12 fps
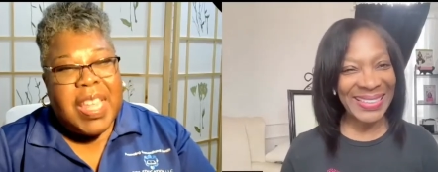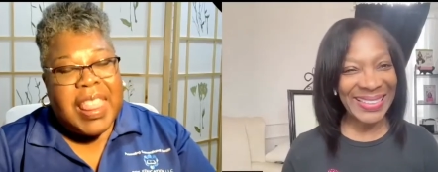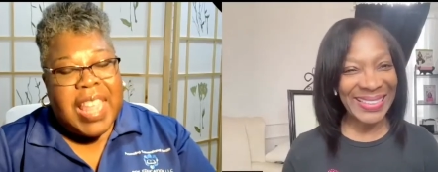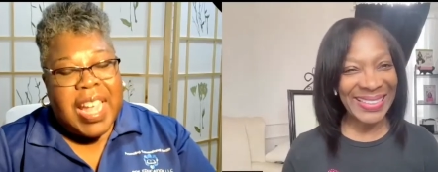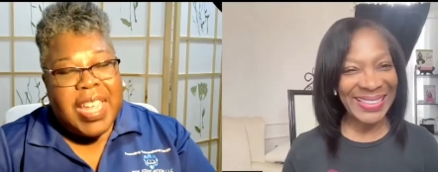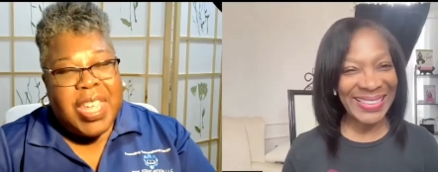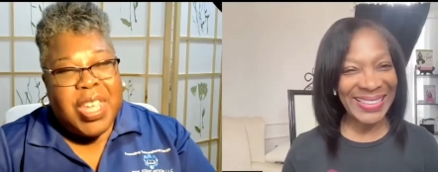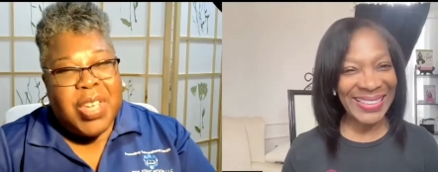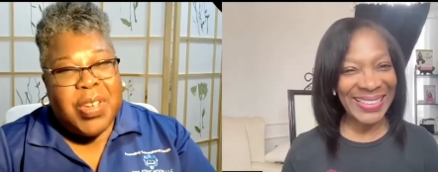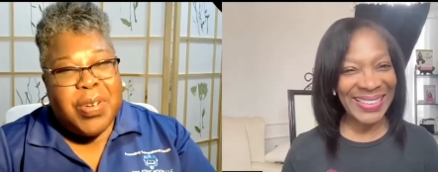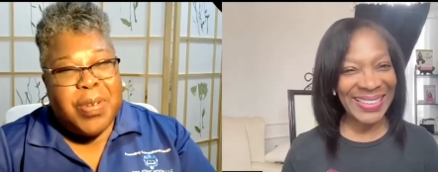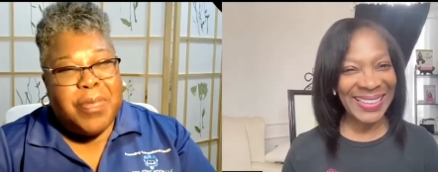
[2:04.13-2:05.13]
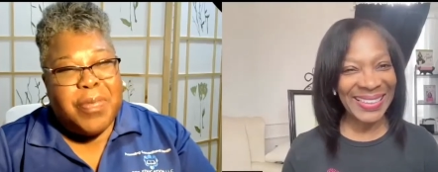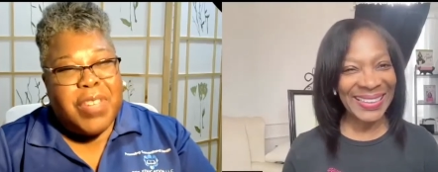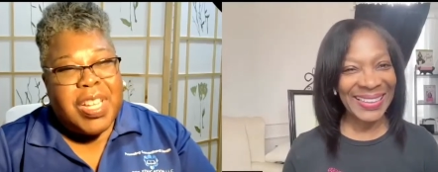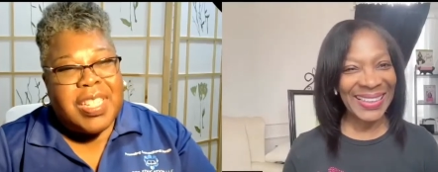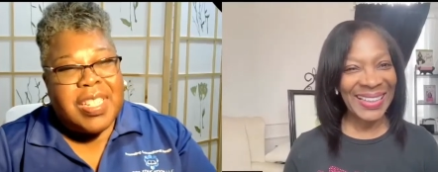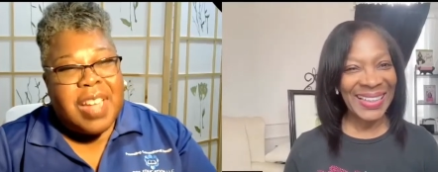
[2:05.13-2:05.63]
Speaker 1: Thank you,
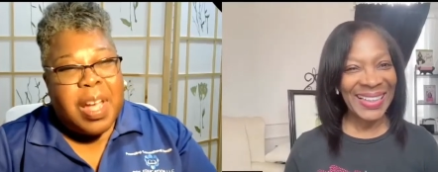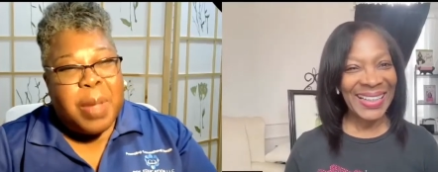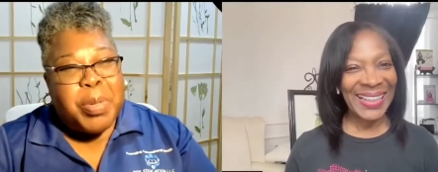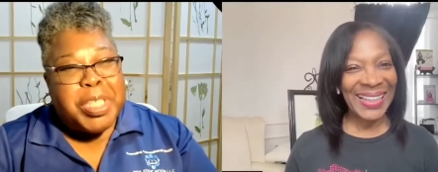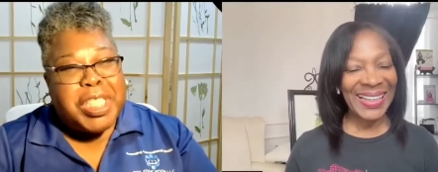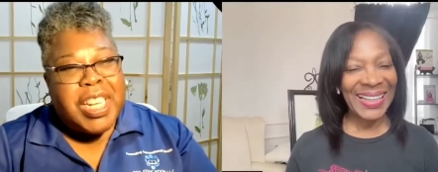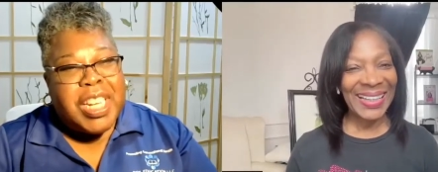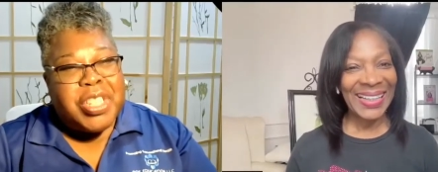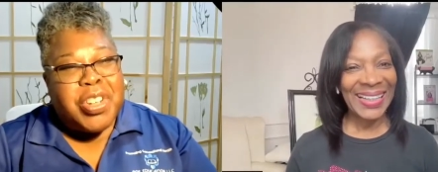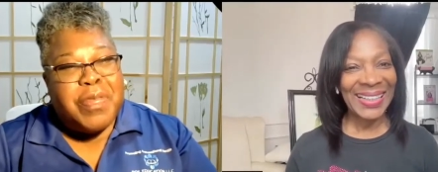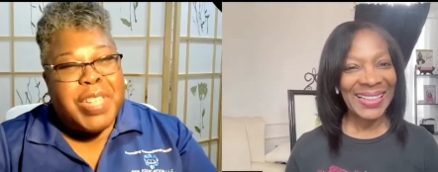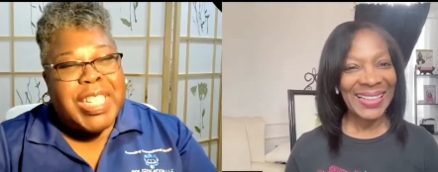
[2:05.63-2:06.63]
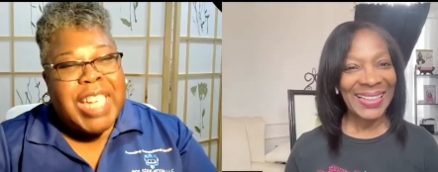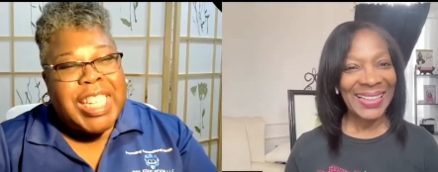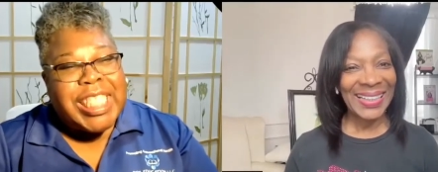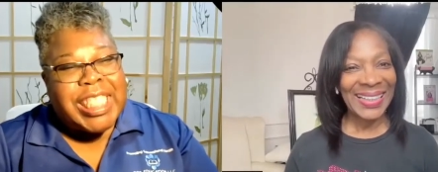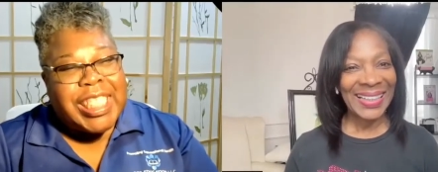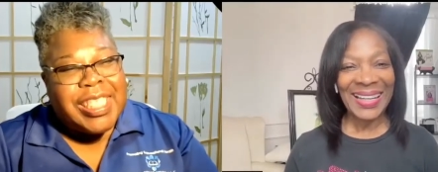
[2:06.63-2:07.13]
Phyllis. I appreciate your
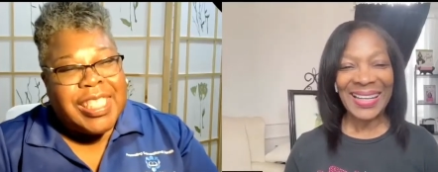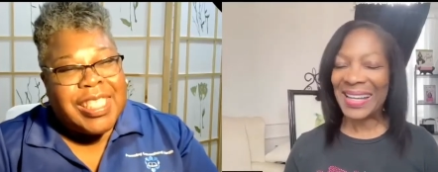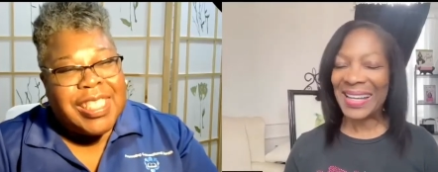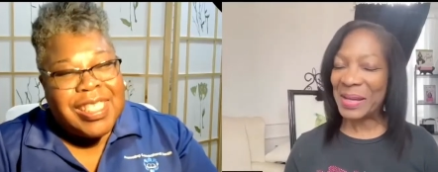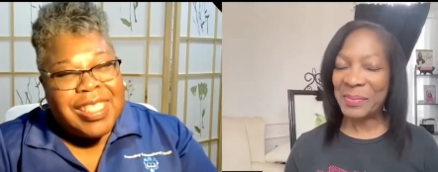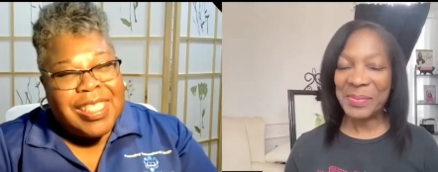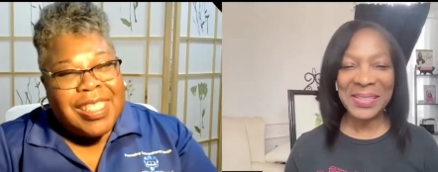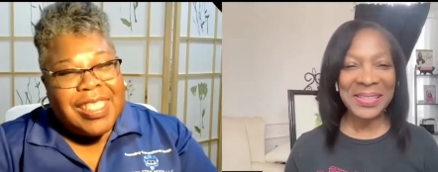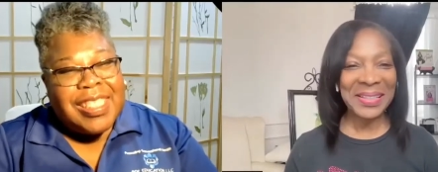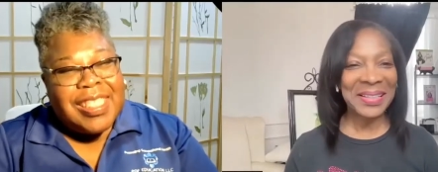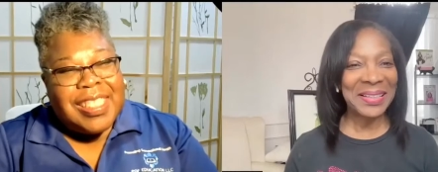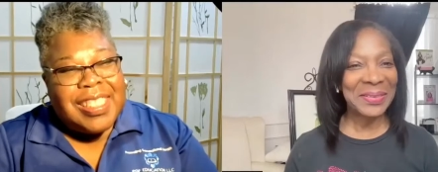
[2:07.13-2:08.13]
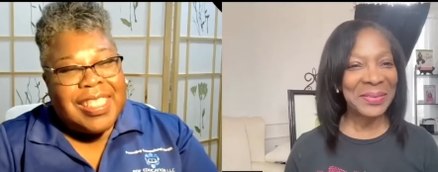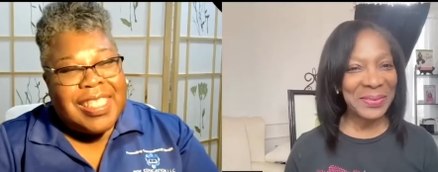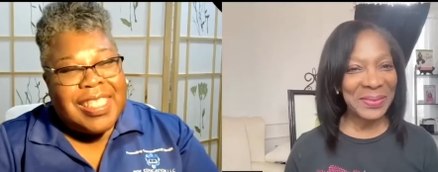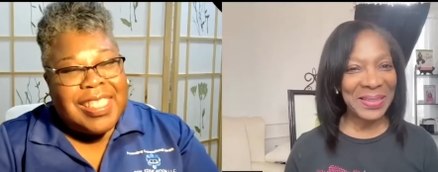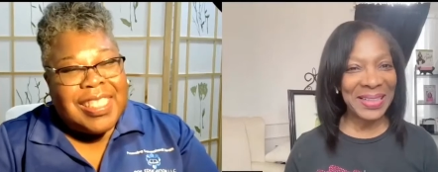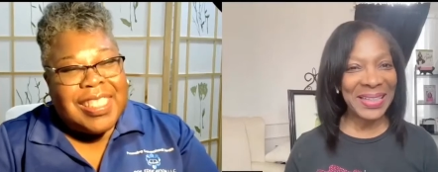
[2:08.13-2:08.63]
invitation.
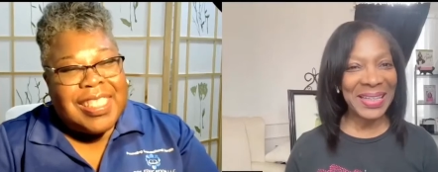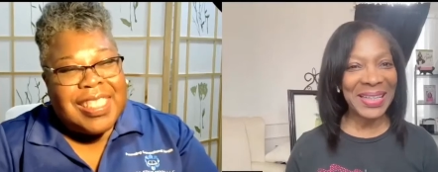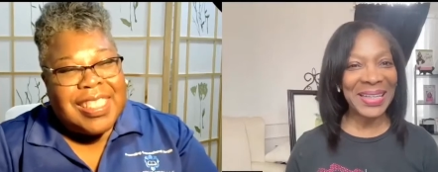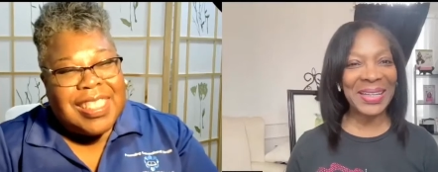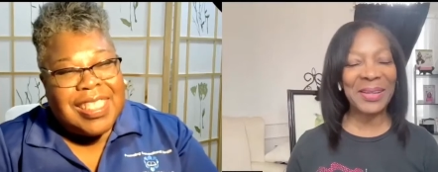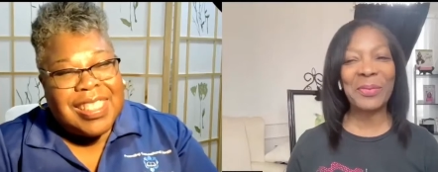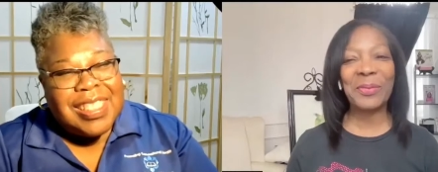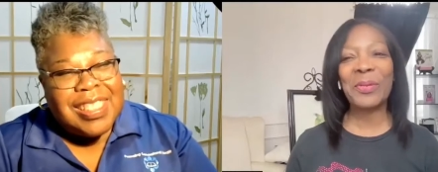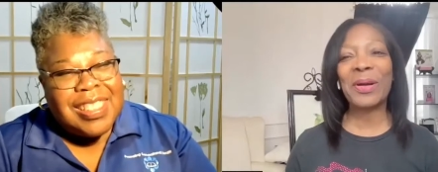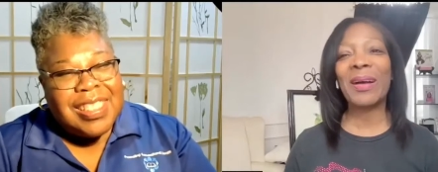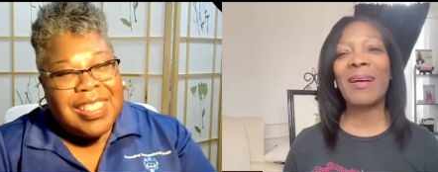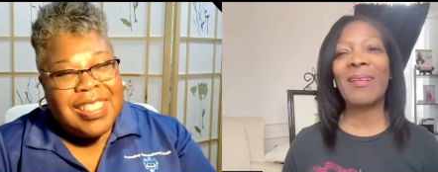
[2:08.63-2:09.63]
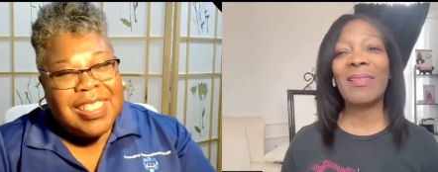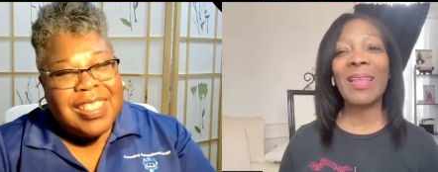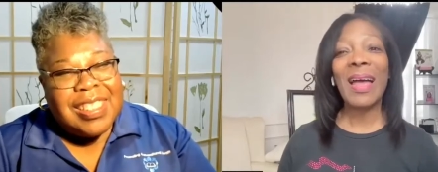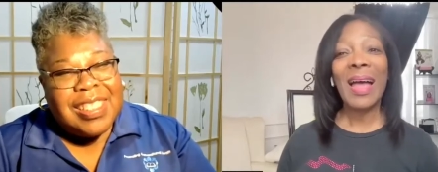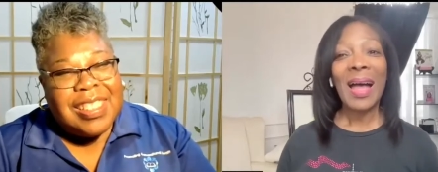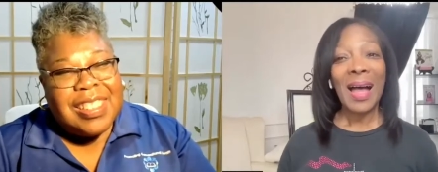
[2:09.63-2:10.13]
Speaker 2: Absolutely.
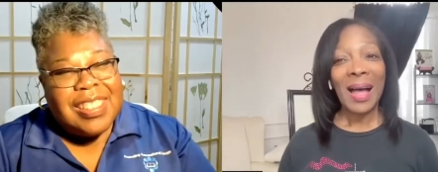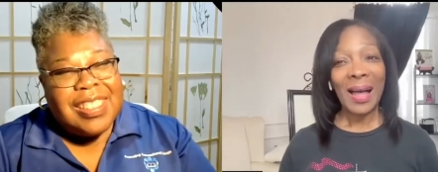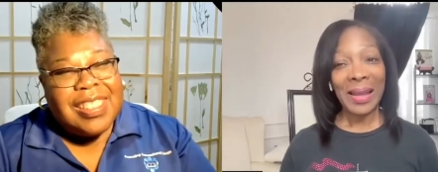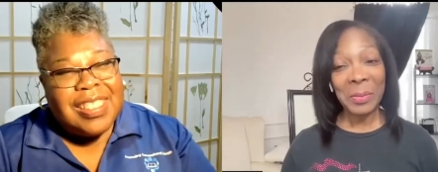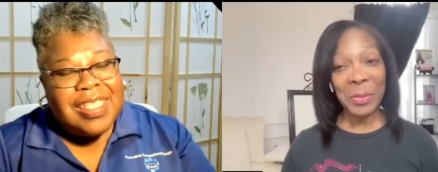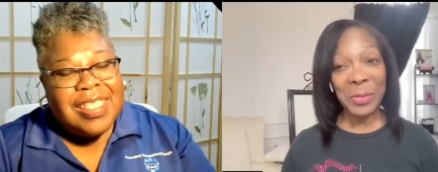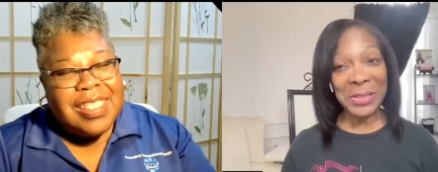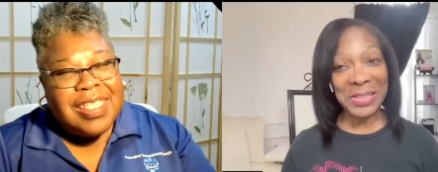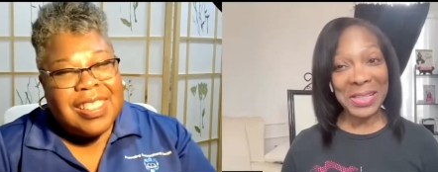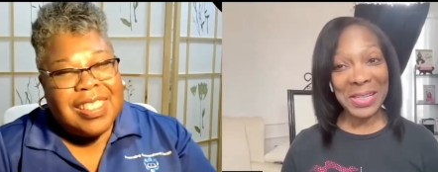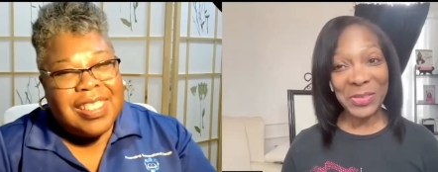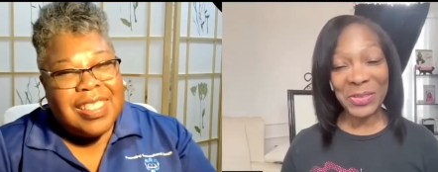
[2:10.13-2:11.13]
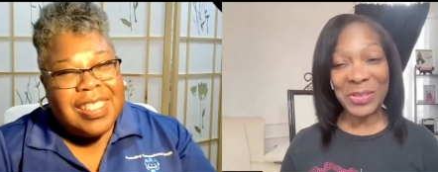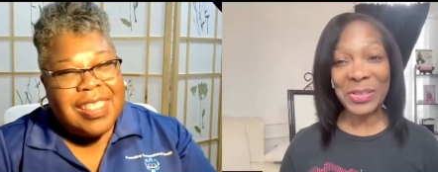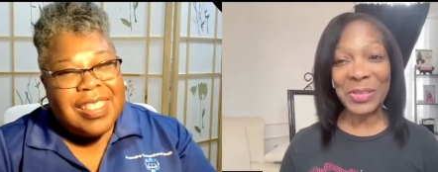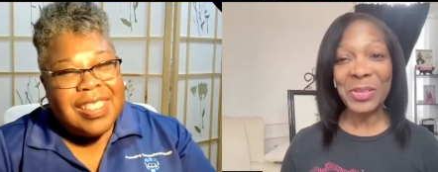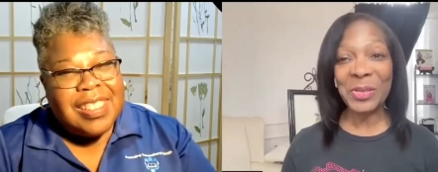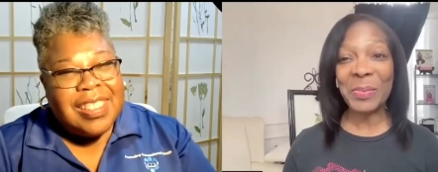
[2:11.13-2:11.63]
Well, I am going to
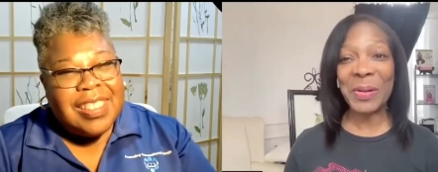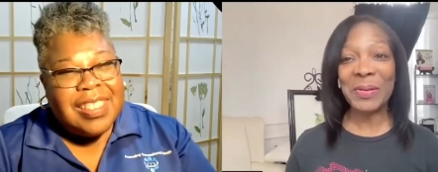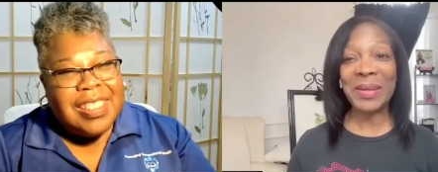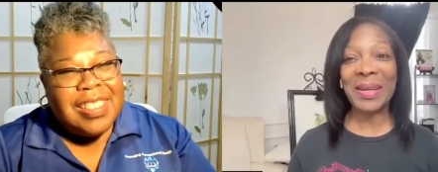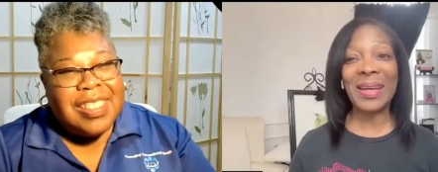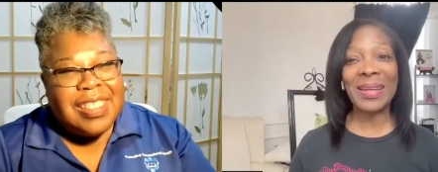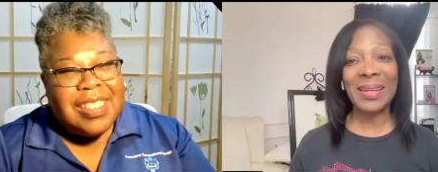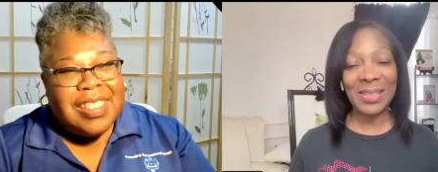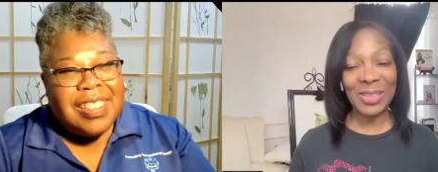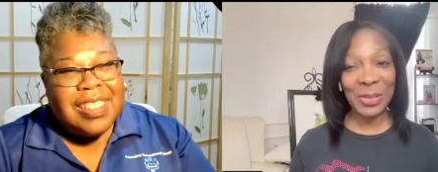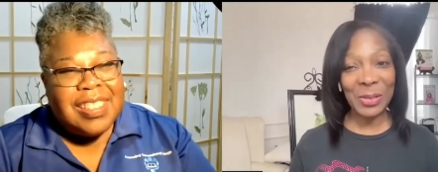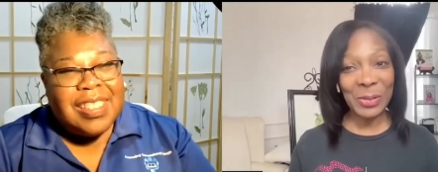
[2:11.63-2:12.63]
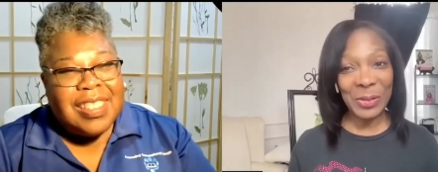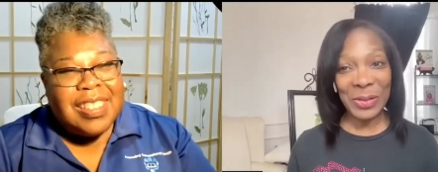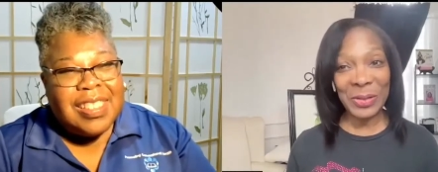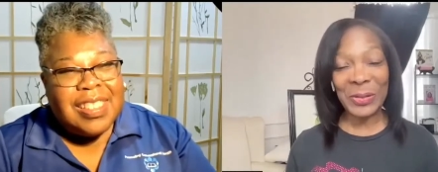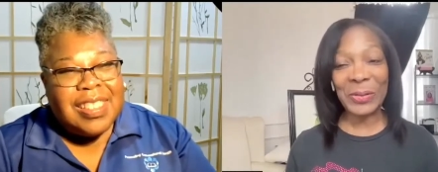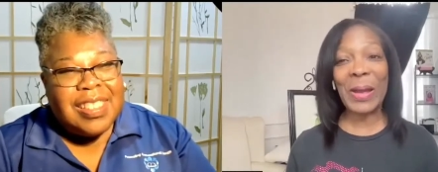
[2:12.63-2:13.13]
introduce Monette to
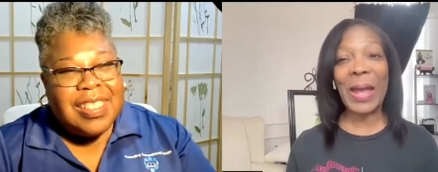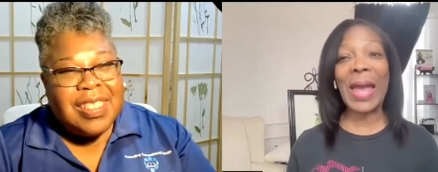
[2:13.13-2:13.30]
you,